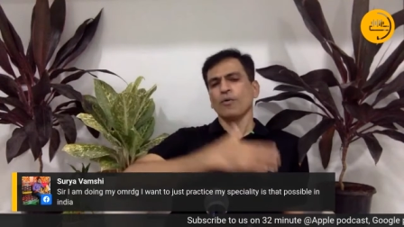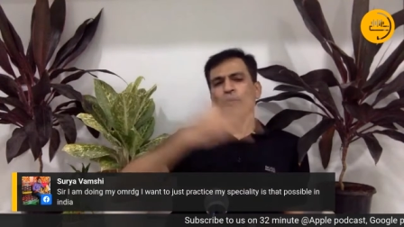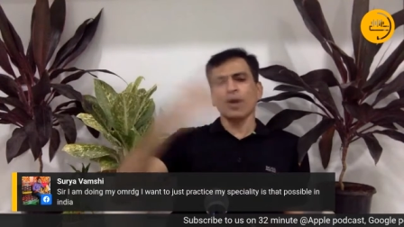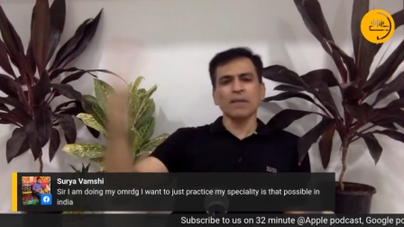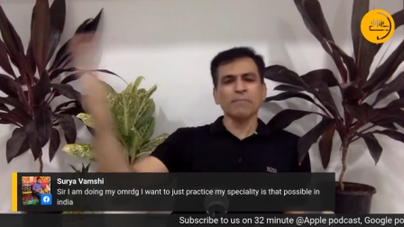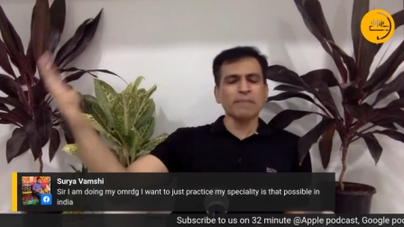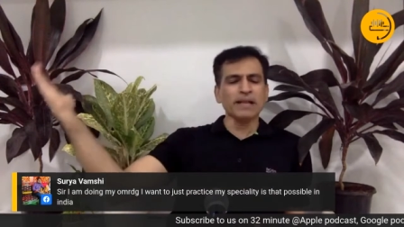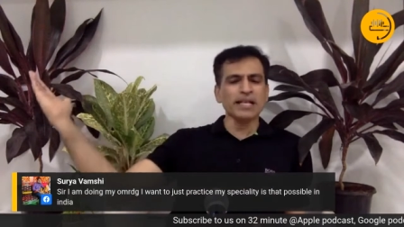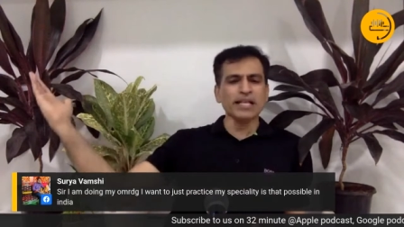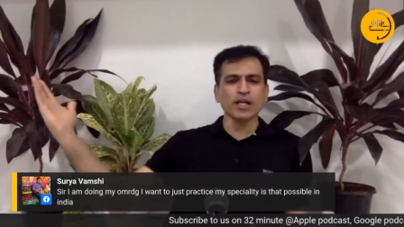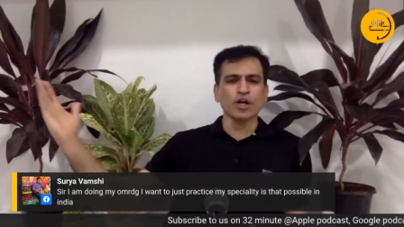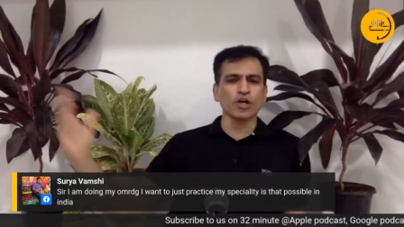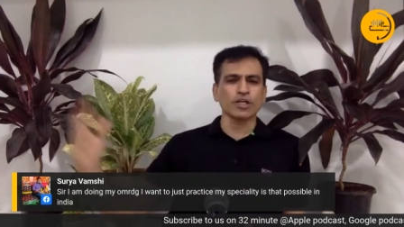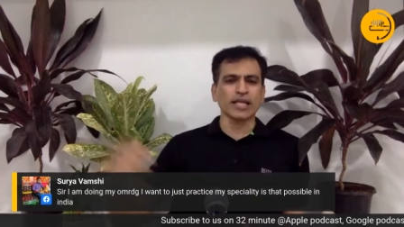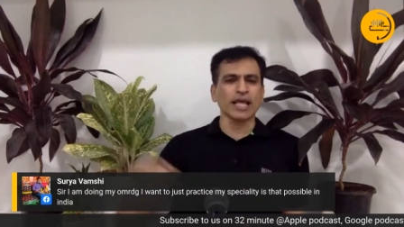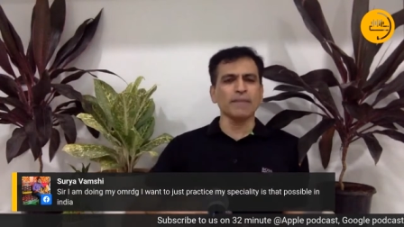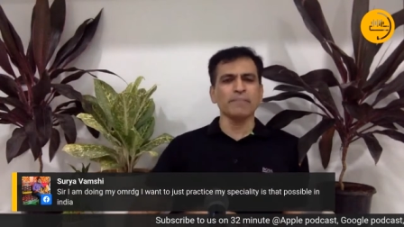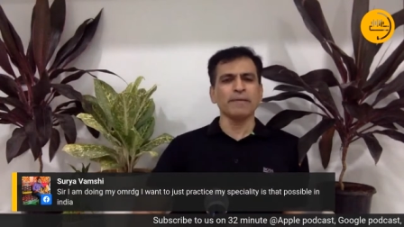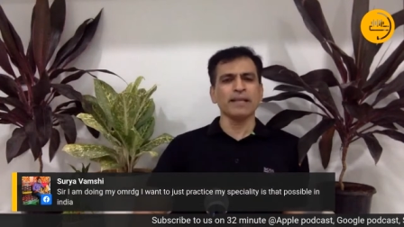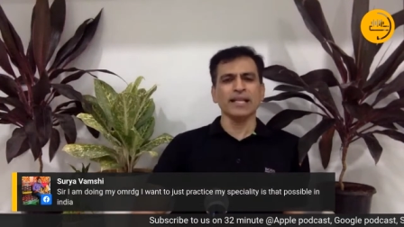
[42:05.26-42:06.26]
1 million or
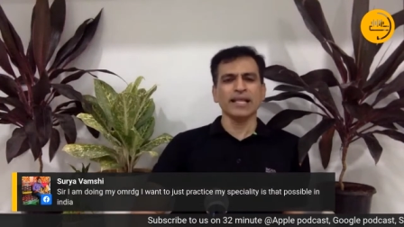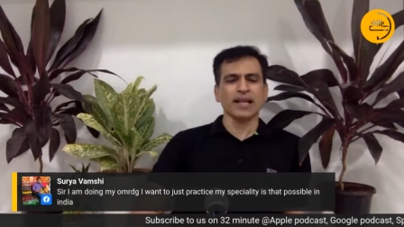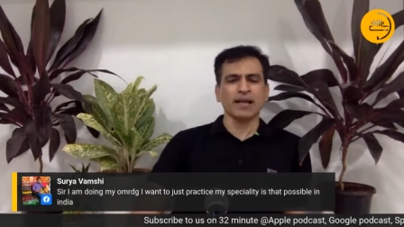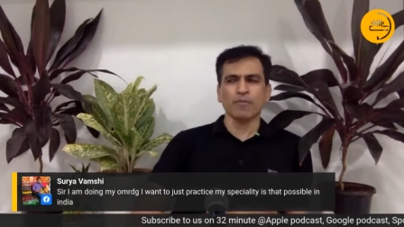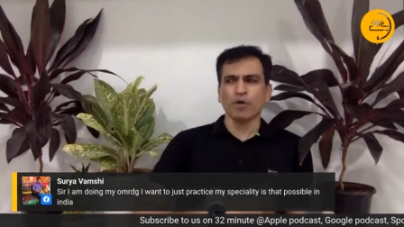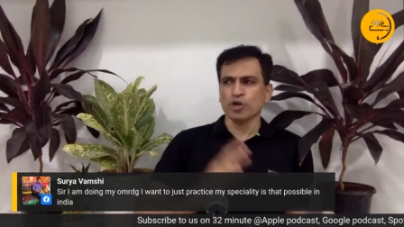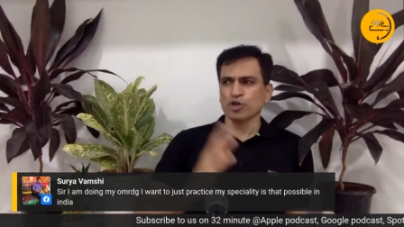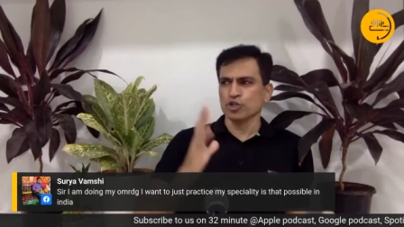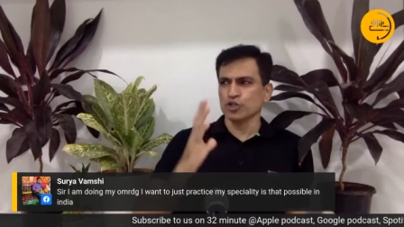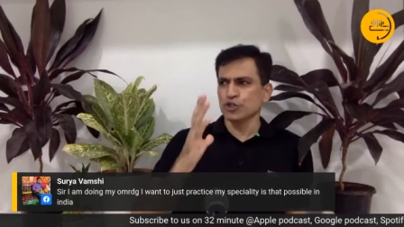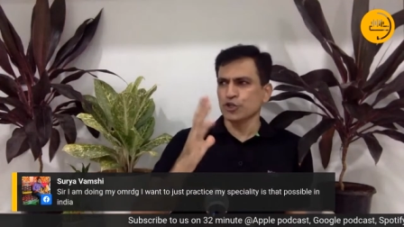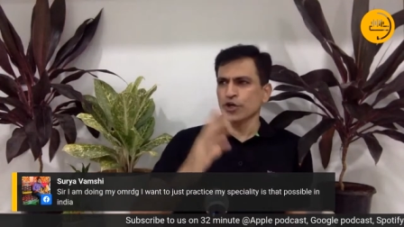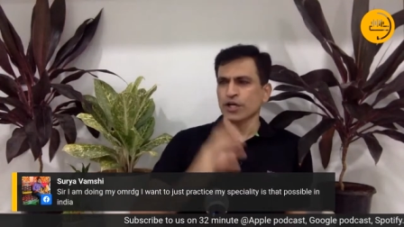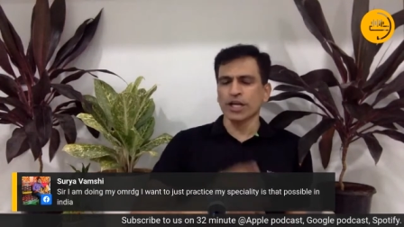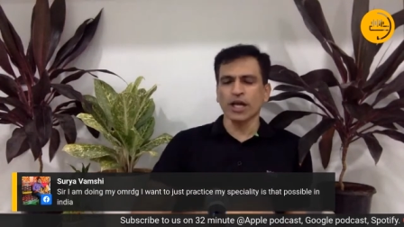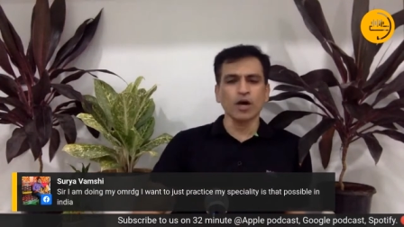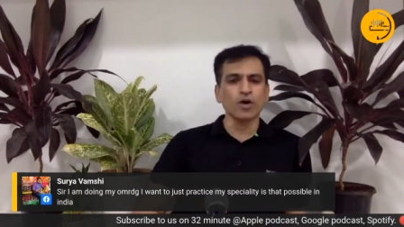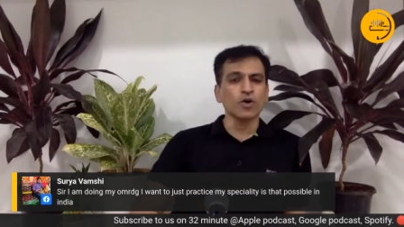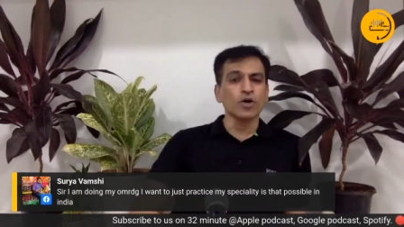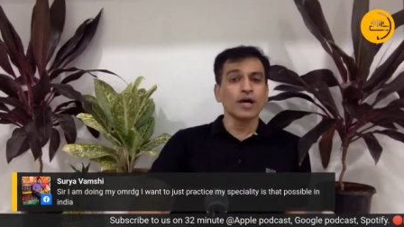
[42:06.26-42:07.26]
10 million, I'm not too sure
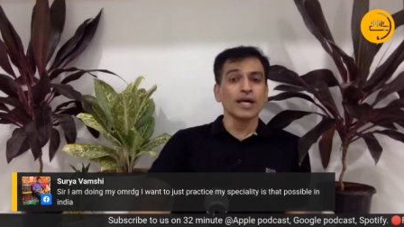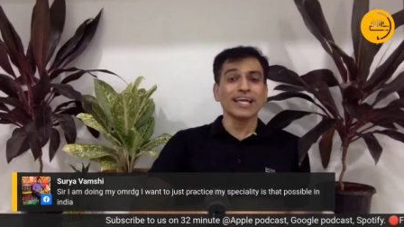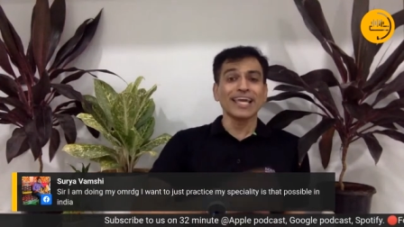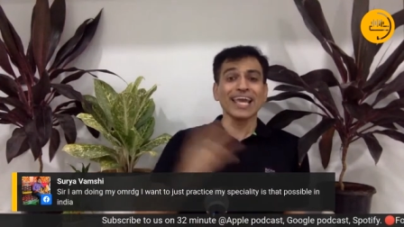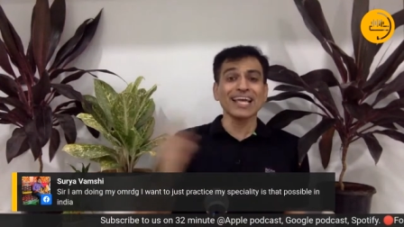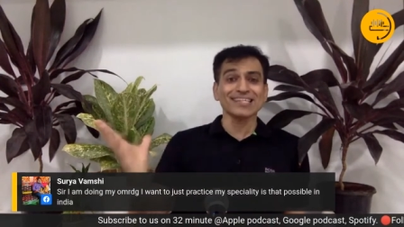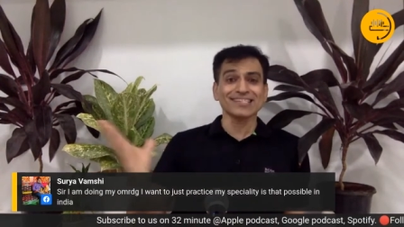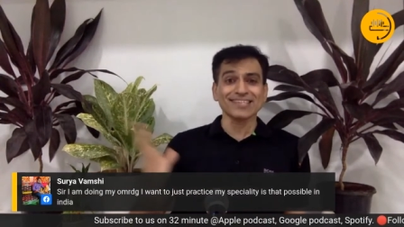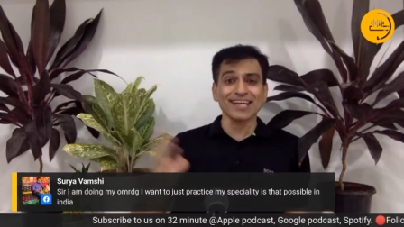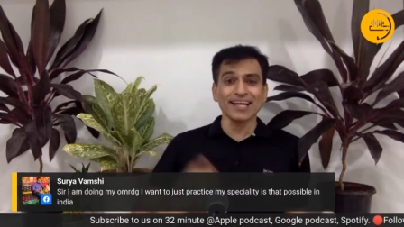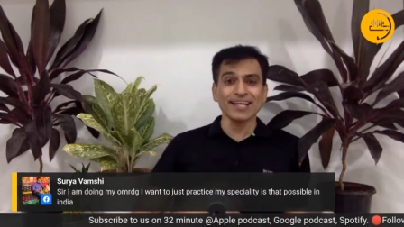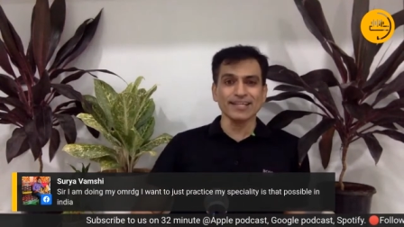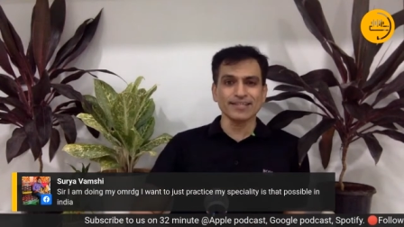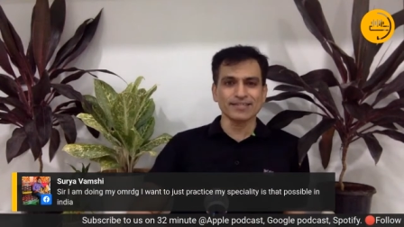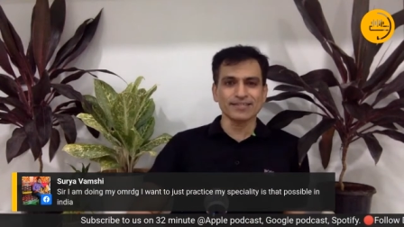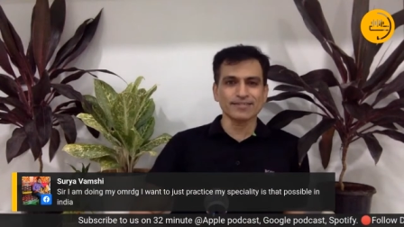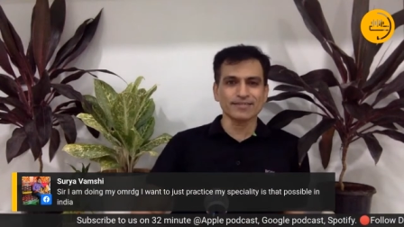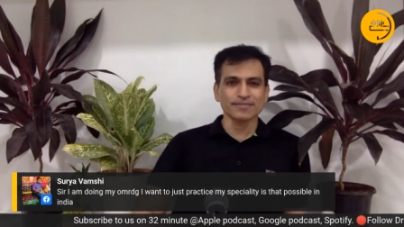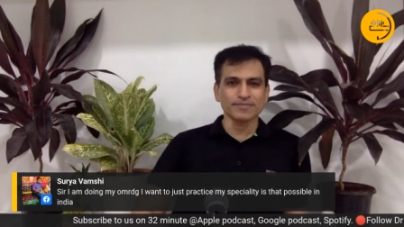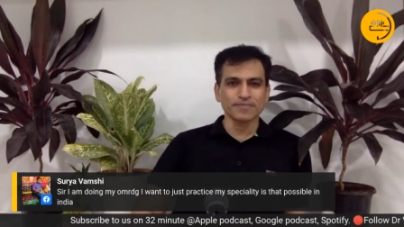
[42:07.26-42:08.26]
now, case
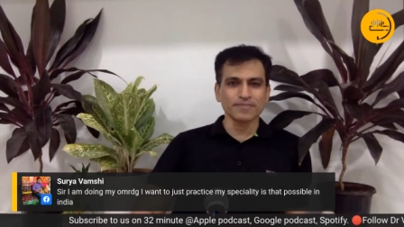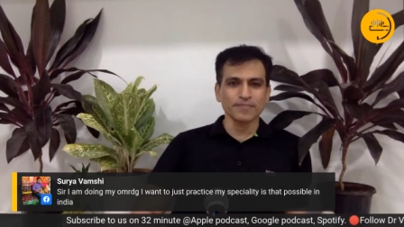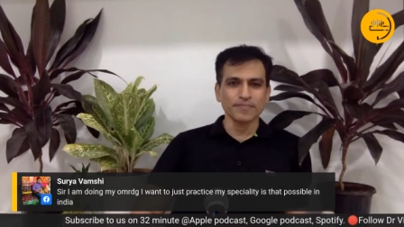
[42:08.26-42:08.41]
studies.